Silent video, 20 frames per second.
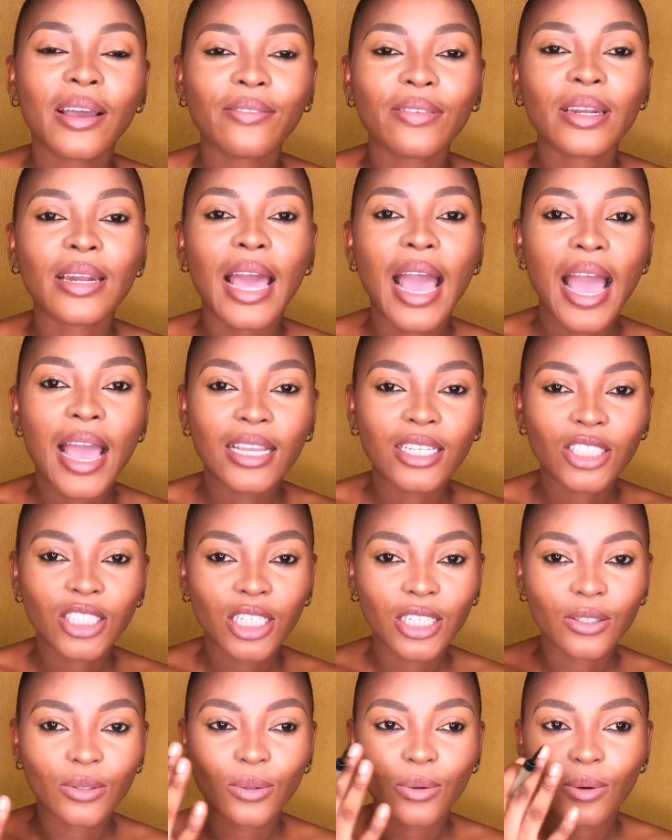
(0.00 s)

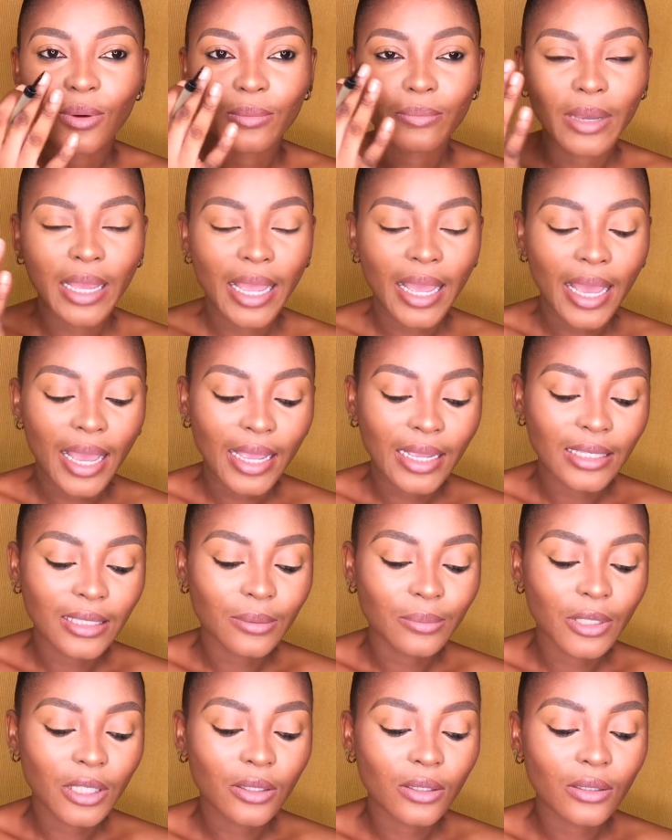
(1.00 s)
eyeshadow on my eyes
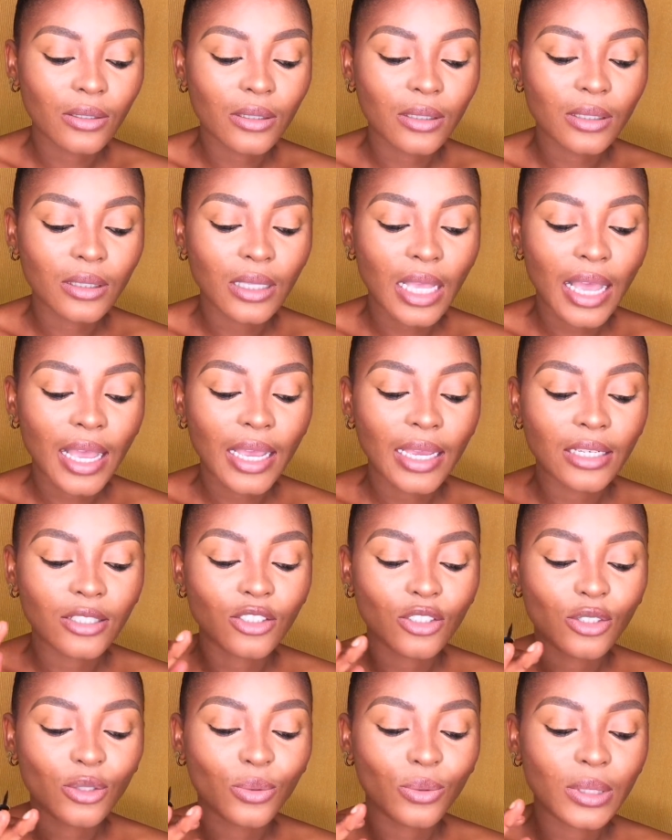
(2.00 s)
because I
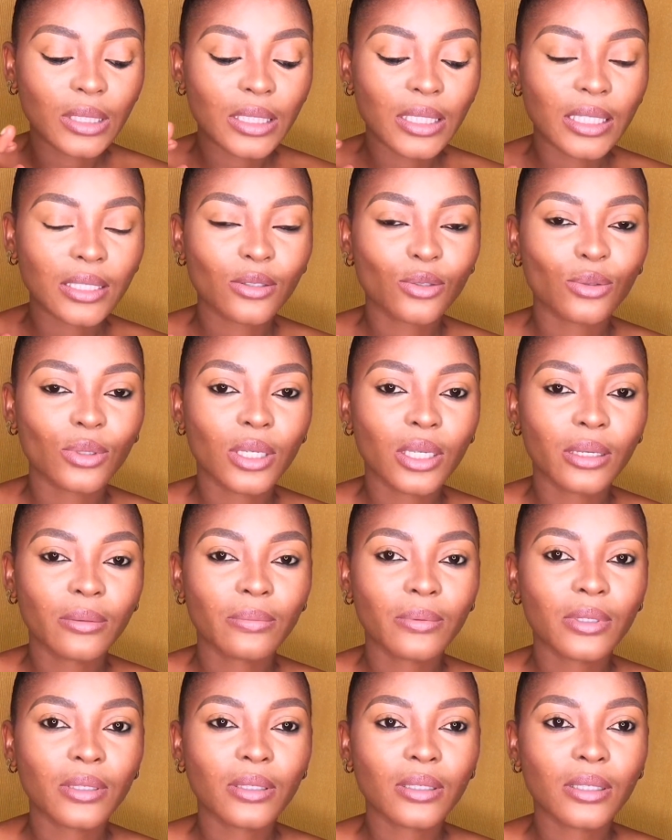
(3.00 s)
just wanted to
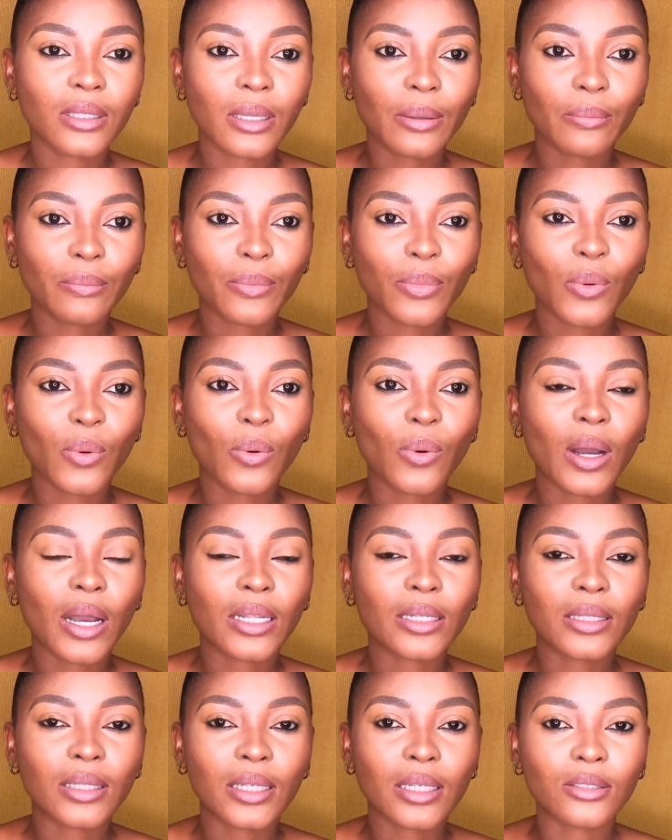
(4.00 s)
keep this simple
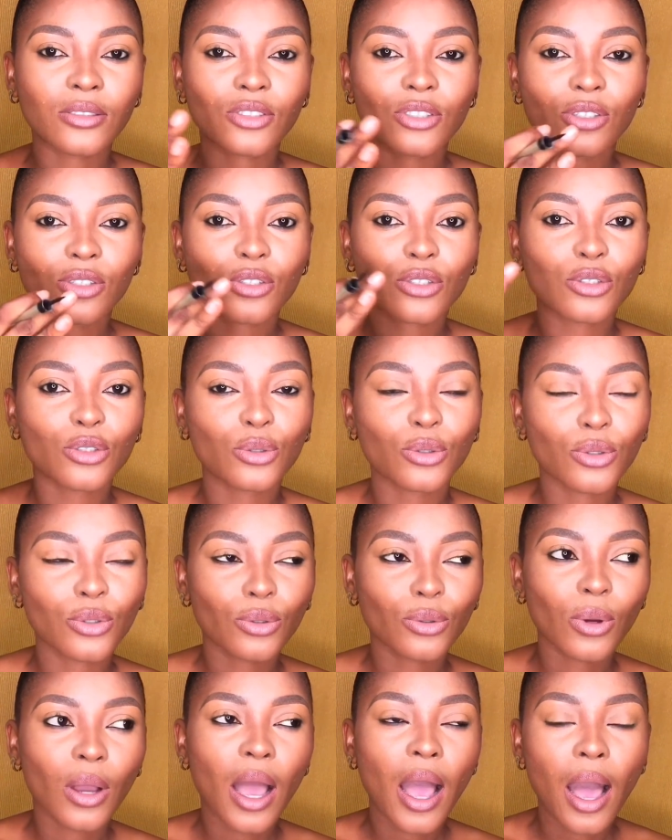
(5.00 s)
and then just show
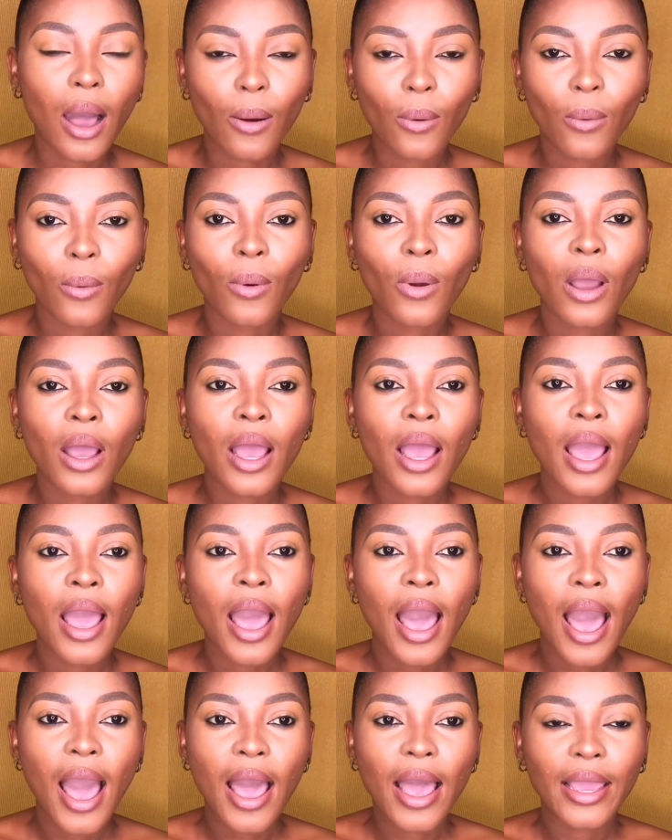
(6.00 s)
you how
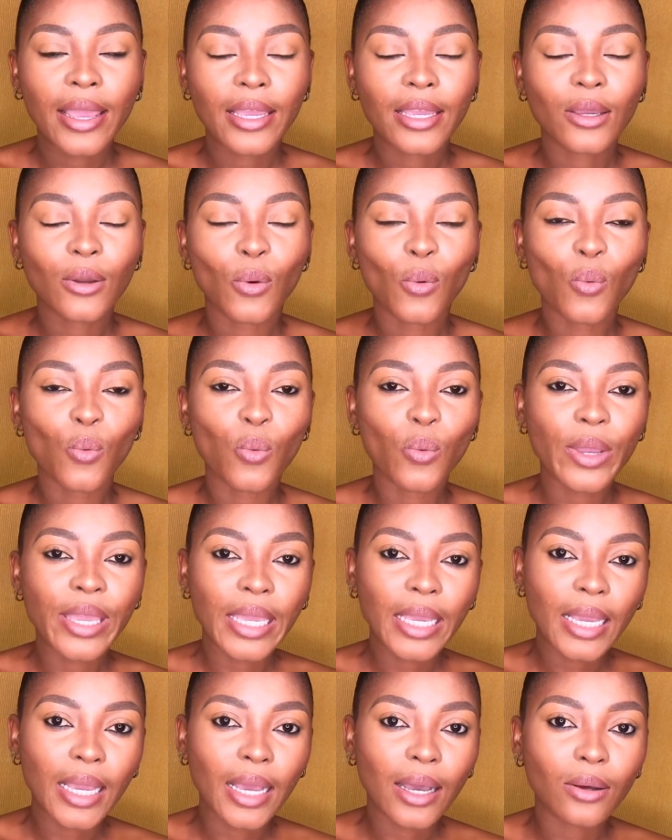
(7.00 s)
I
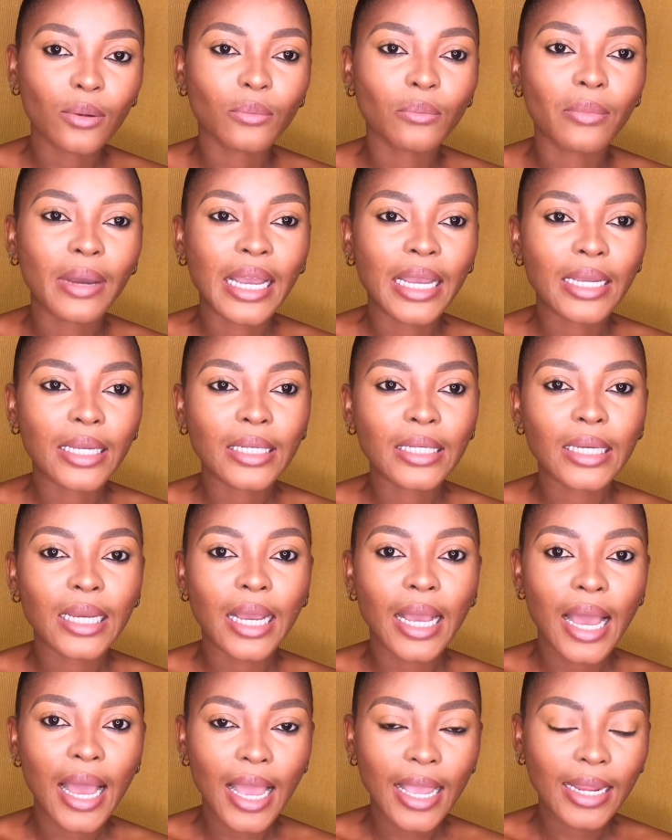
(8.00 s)
wing out my
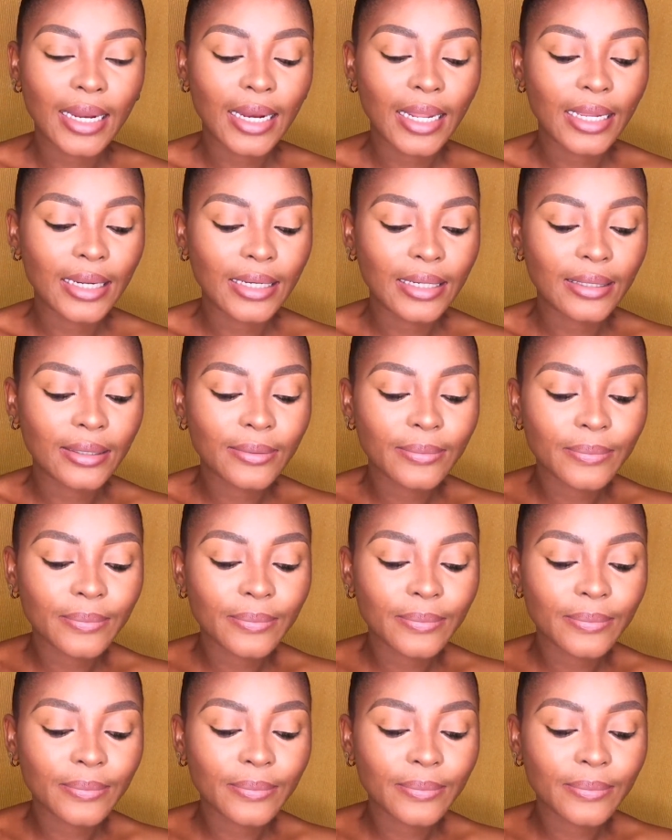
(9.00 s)
eyeliner.